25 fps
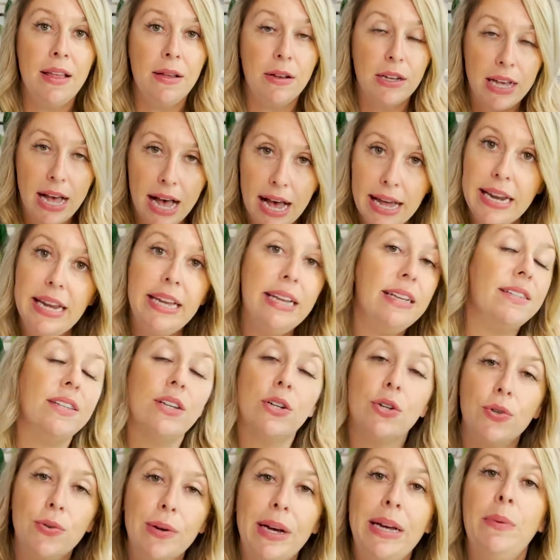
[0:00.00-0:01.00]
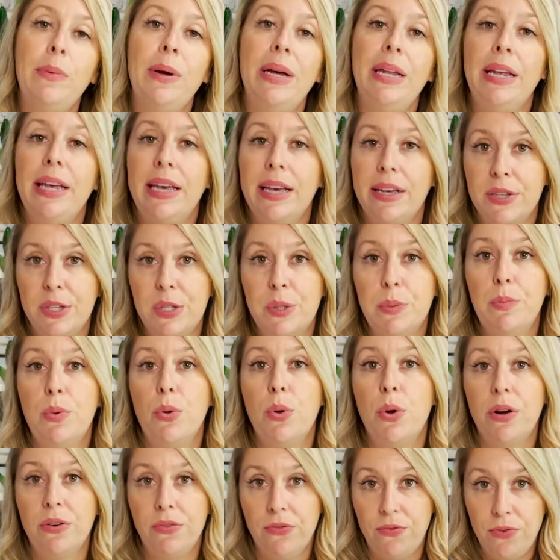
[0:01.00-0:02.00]
Cutting is a great way to
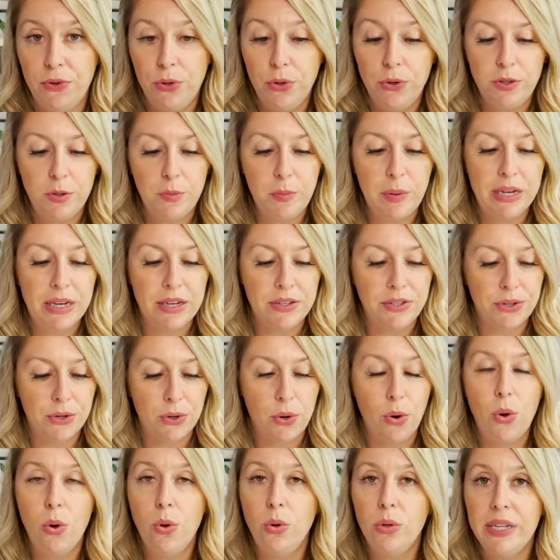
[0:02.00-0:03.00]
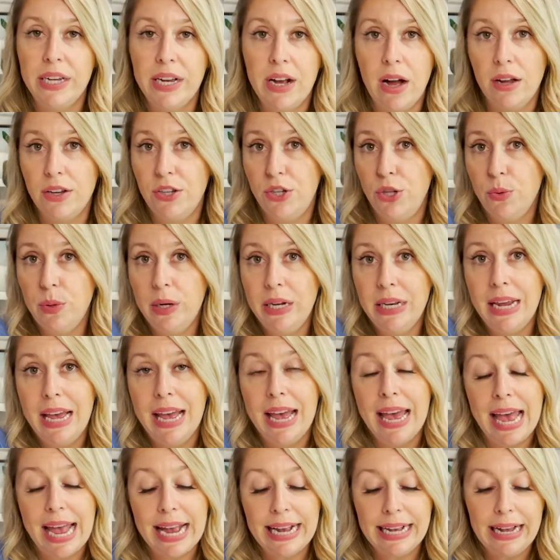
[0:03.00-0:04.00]
explore foods because you're holding onto it
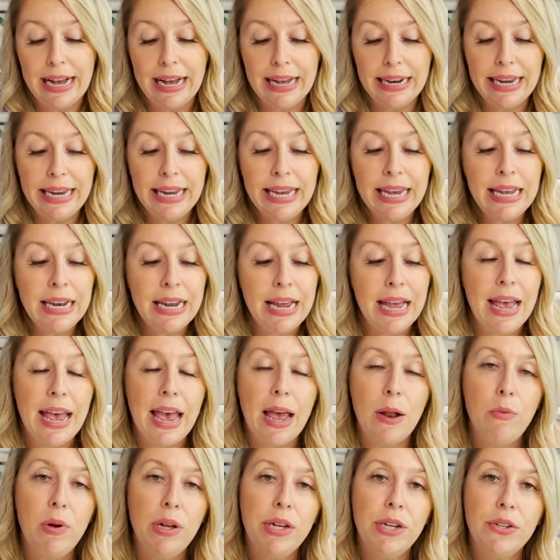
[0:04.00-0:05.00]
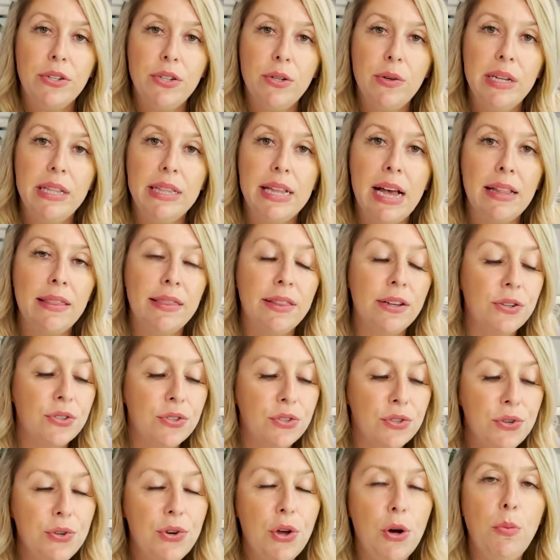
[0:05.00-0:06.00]
and cutting it. And while you're doing that,
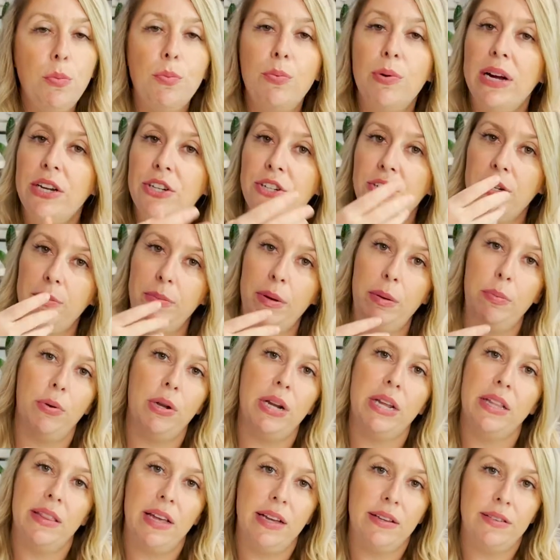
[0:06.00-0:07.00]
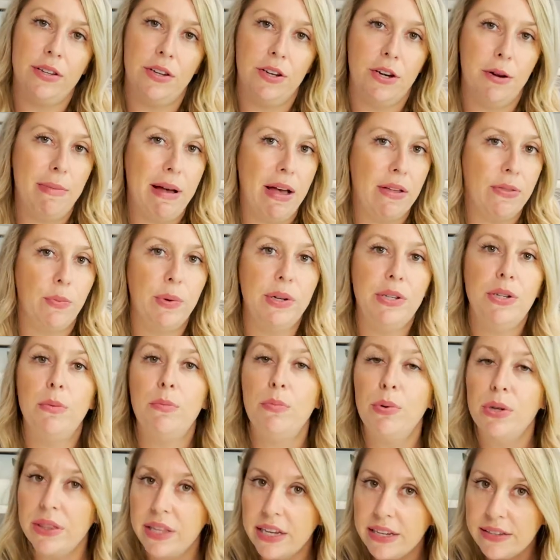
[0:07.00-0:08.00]
there's no pressure to be putting things in your mouth. We don't
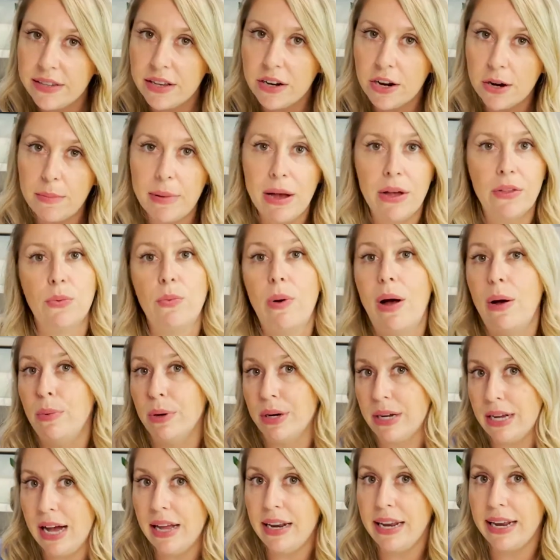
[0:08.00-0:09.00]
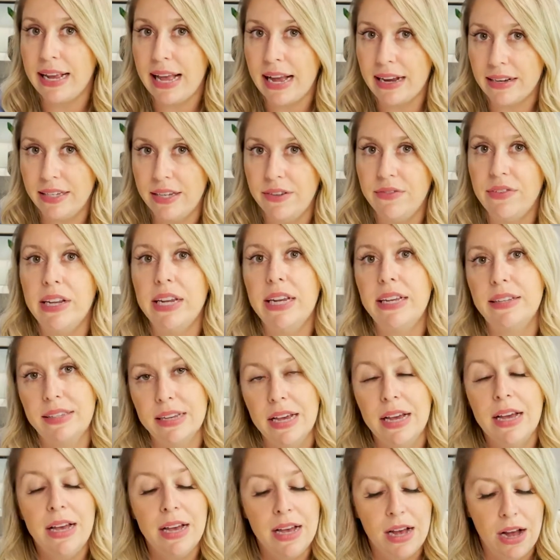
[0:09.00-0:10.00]
put things in our mouth while we're cutting activities
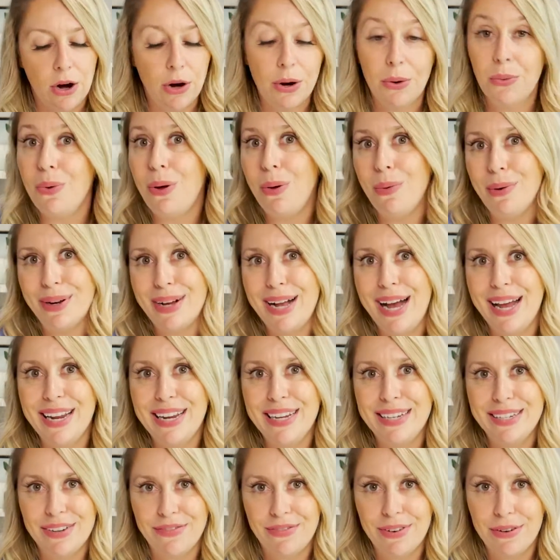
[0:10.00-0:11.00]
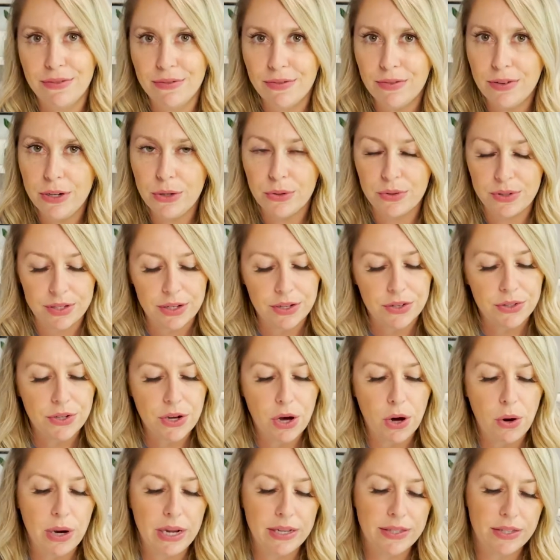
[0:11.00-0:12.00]
or while we're cutting different fruits.
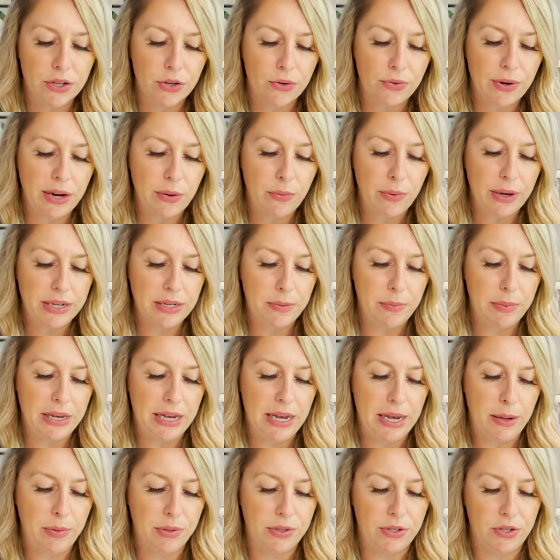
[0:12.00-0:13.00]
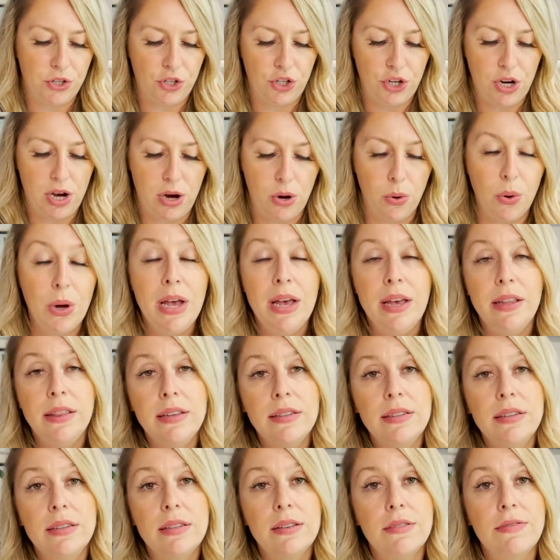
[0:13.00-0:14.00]
So it's a great way to be able to show
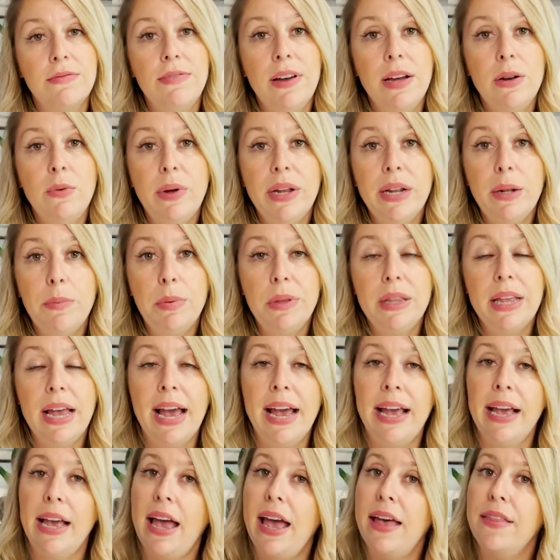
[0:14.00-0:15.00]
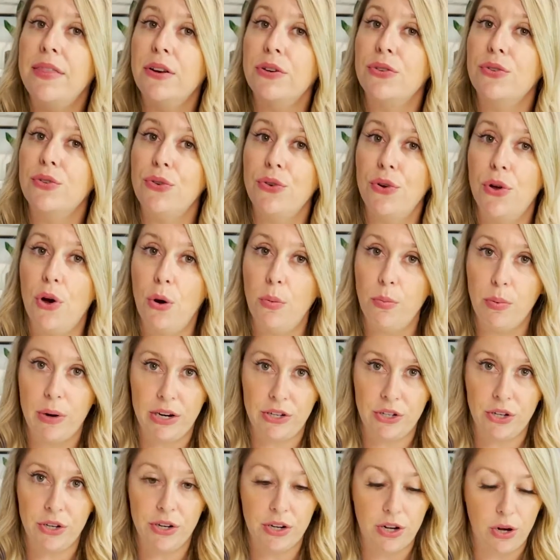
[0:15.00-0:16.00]
this is a fun way to play and there's no
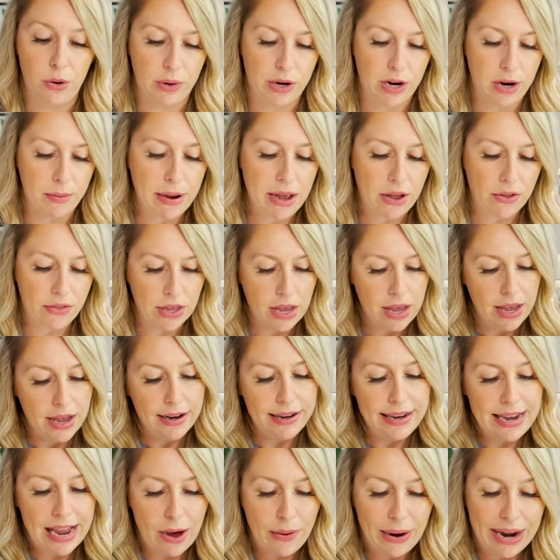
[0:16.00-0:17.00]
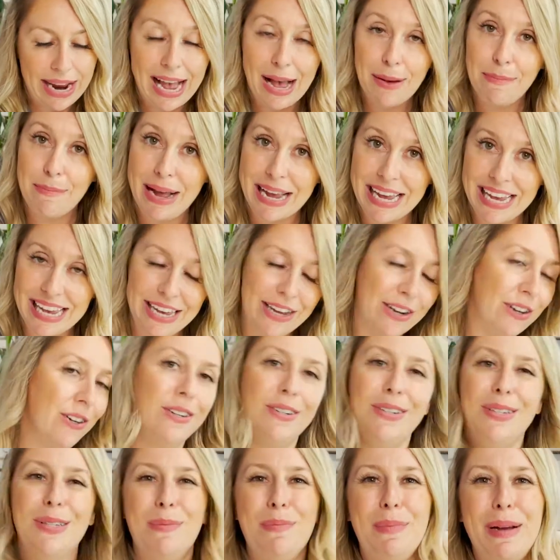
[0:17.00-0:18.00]
pressure to go in our mouth. Now I have my
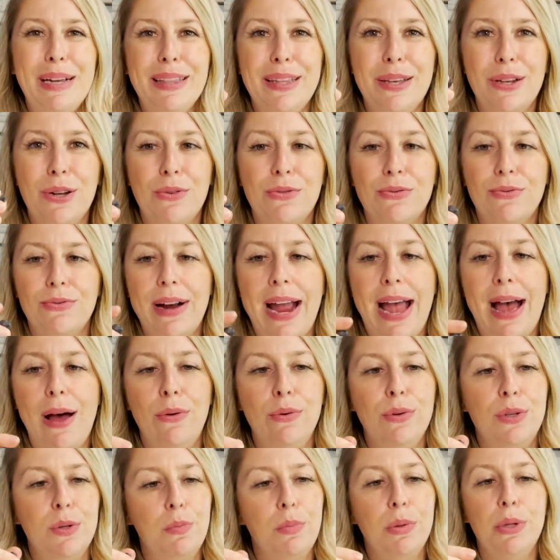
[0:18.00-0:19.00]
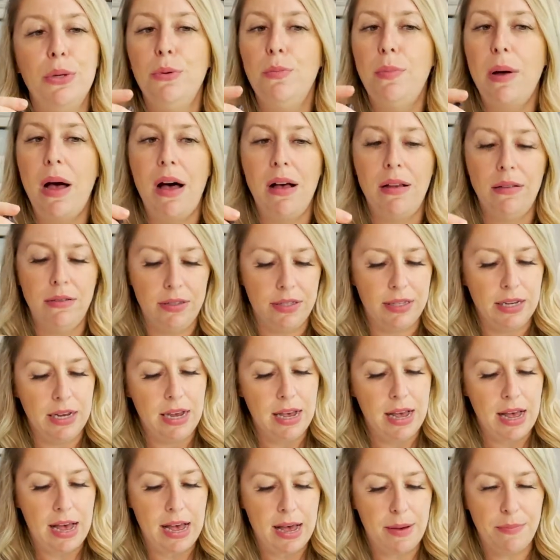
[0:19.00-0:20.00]
ears, my little round blue balls
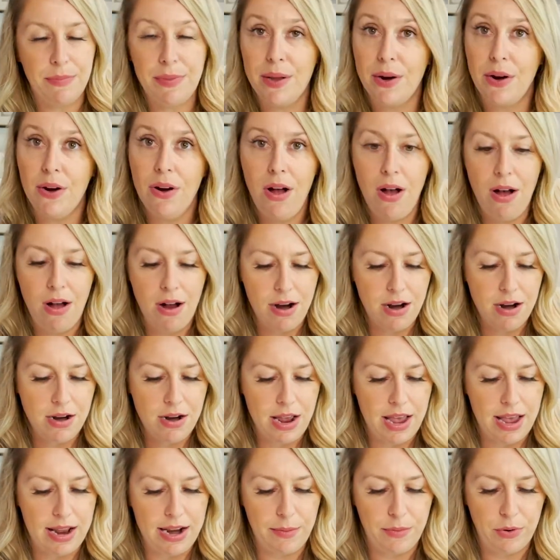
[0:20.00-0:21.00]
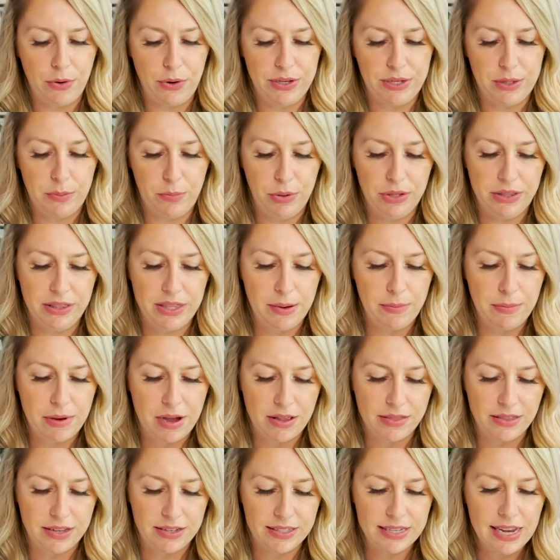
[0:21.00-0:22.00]
that are hard, and I'm going to put them
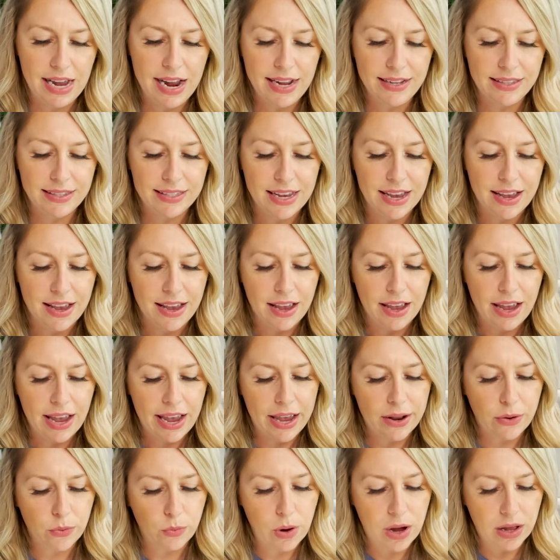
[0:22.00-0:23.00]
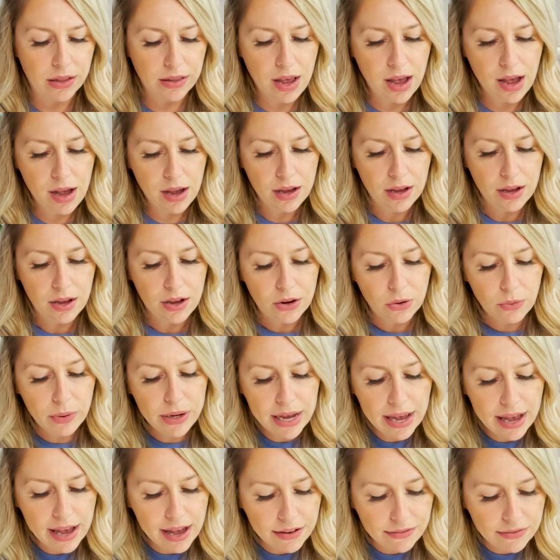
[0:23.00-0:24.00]
on the sides, and voila, we
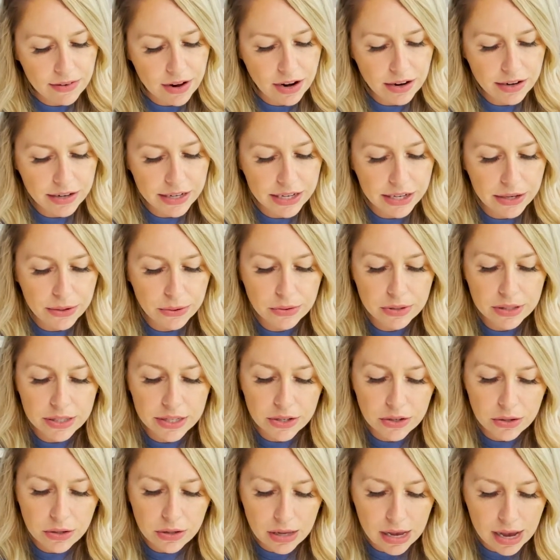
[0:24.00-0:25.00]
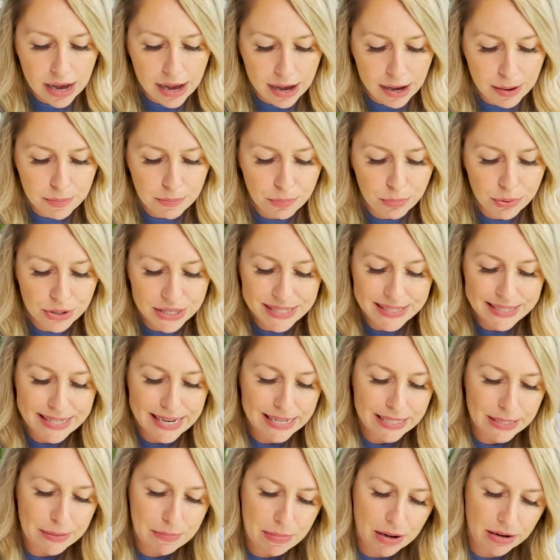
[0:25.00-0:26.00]
have our cute little
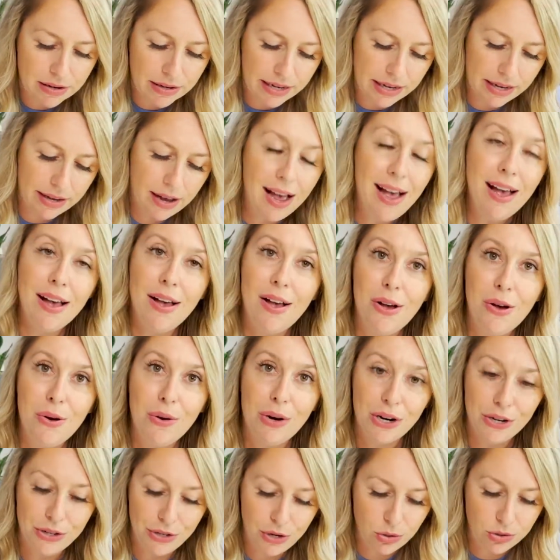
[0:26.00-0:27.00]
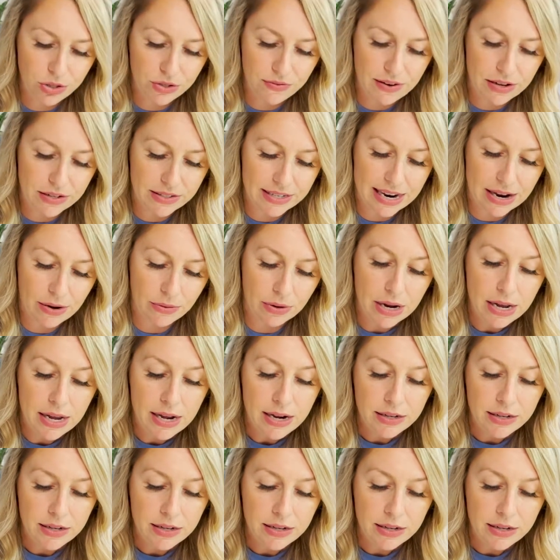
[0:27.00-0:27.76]
princess monkey. Her nose fell down.